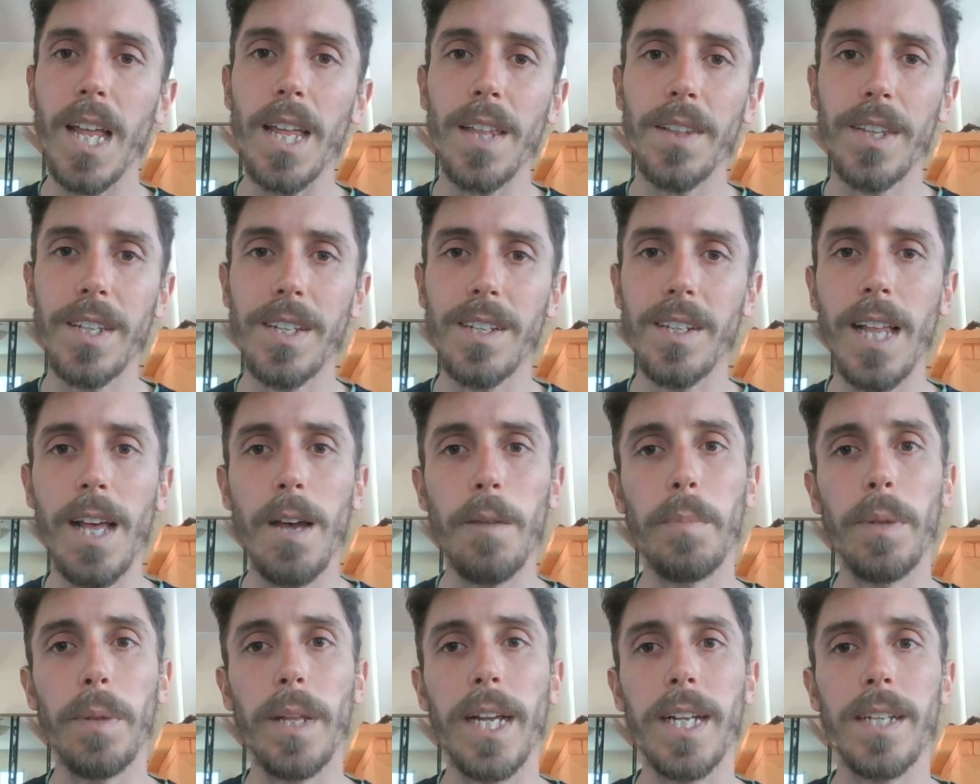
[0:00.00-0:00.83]
This
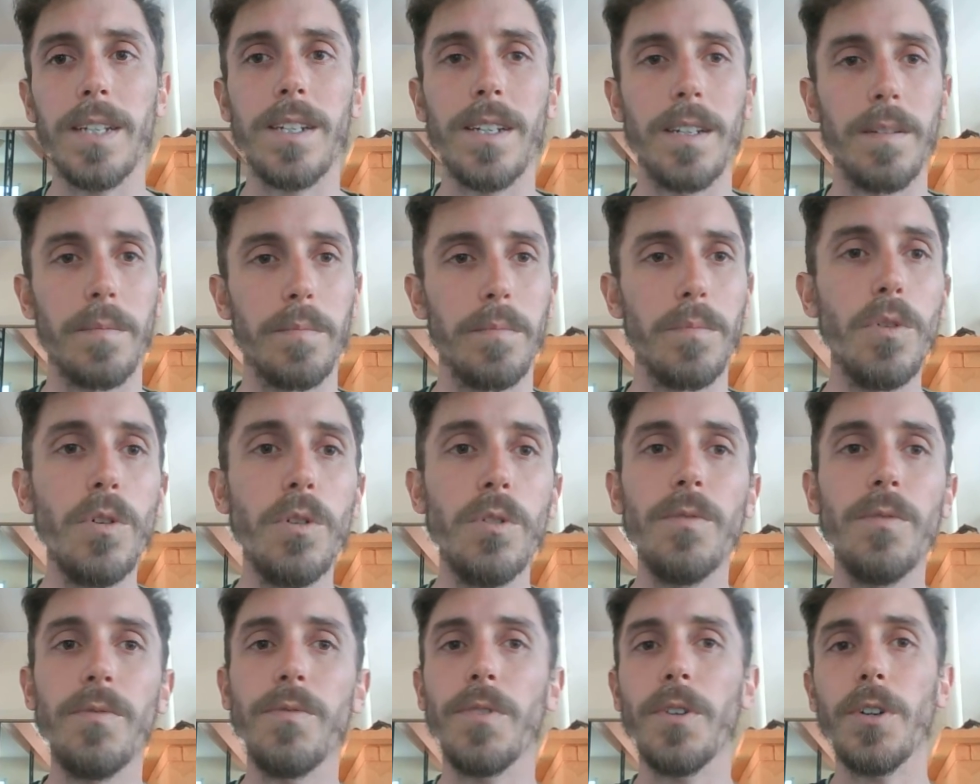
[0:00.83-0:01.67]
allowed plants to
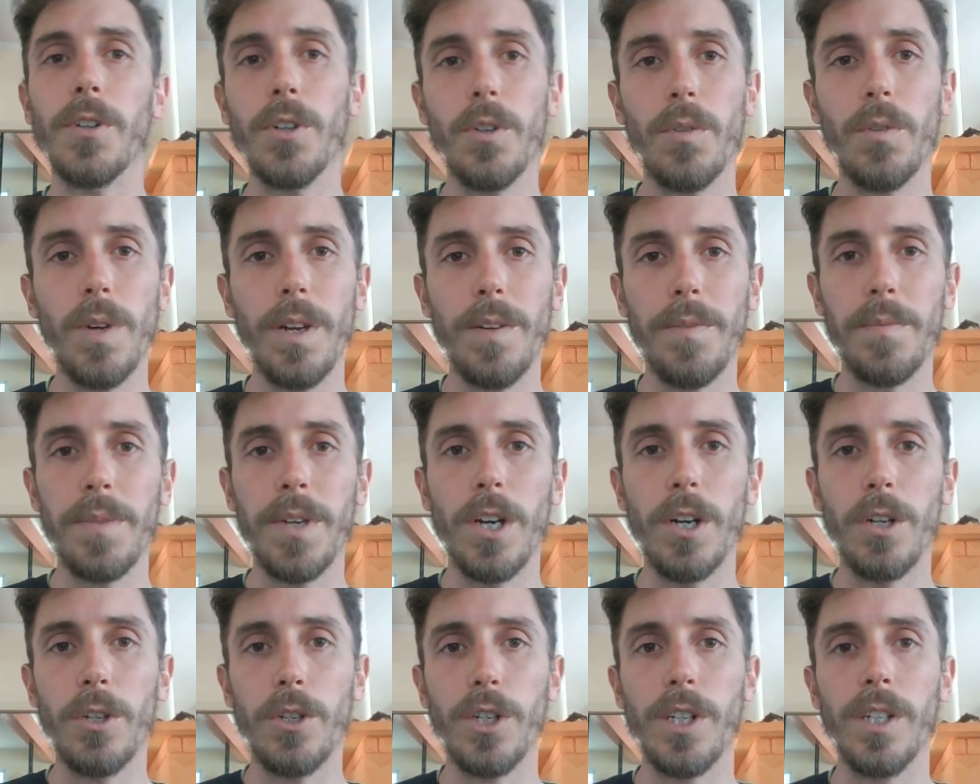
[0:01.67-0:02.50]
move further away from
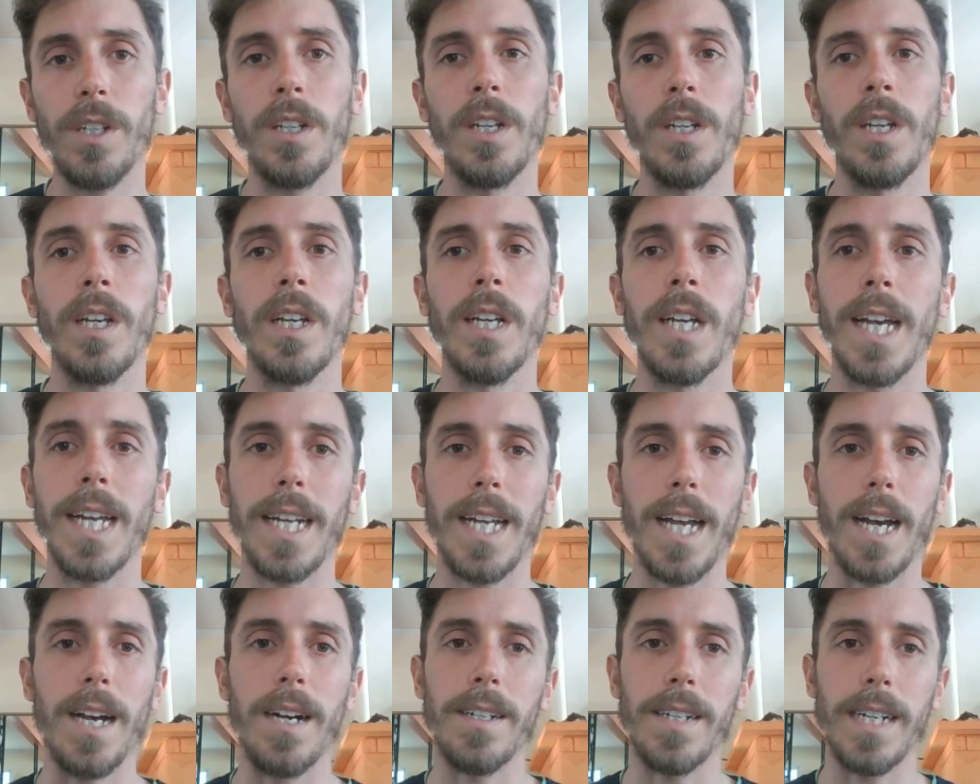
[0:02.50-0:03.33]
the ocean and
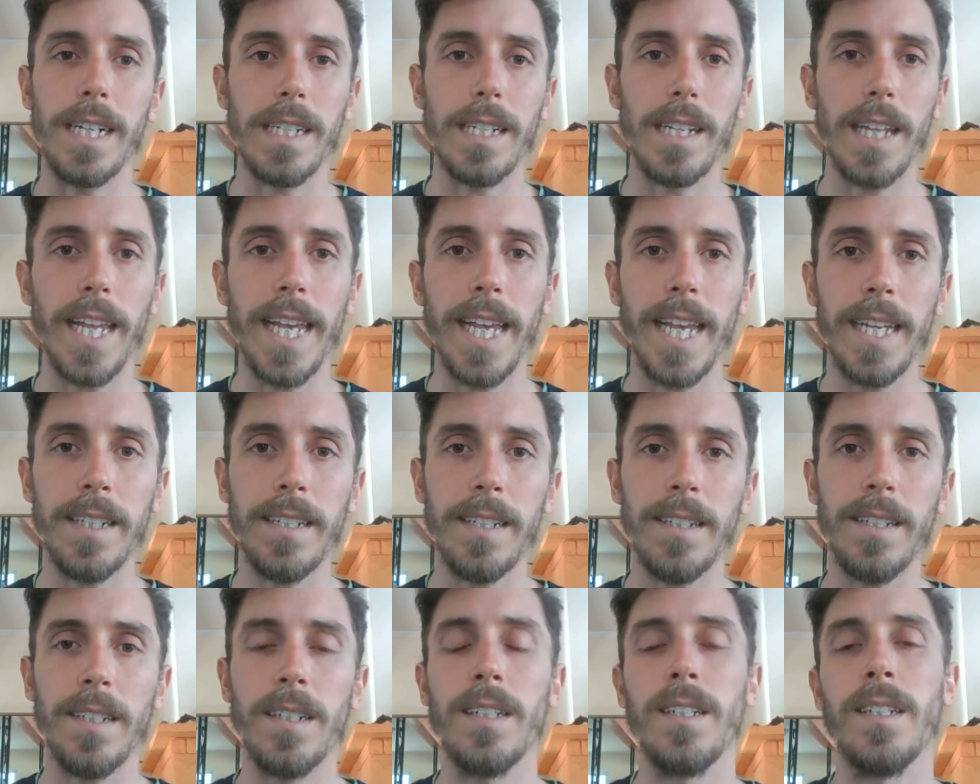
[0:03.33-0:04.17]
colonize
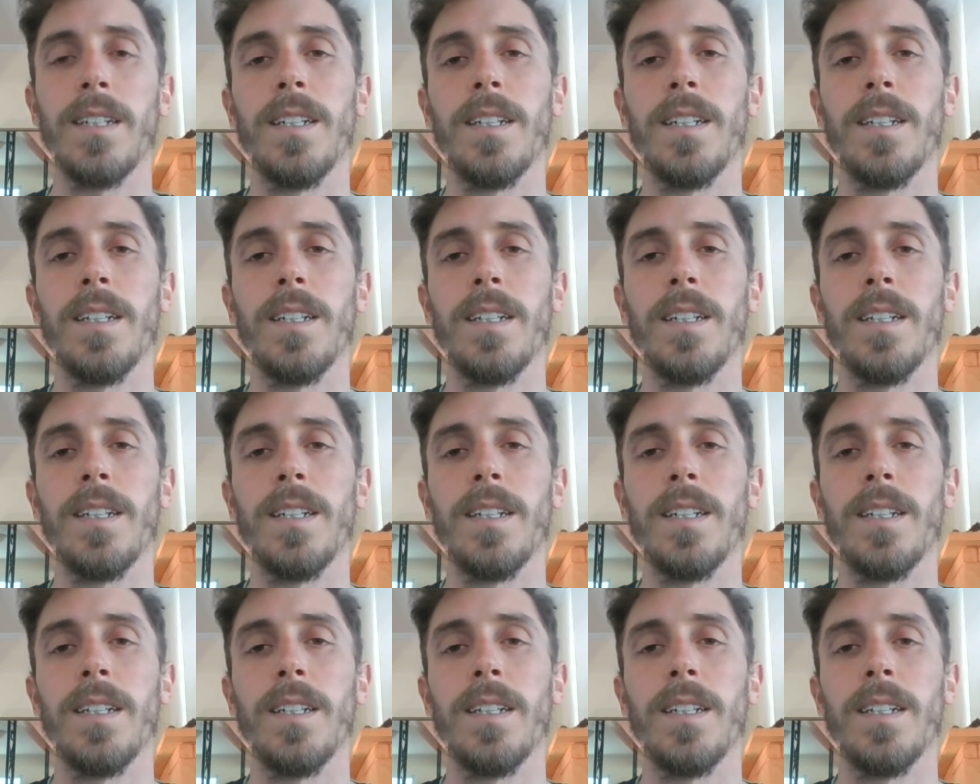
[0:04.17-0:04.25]
land.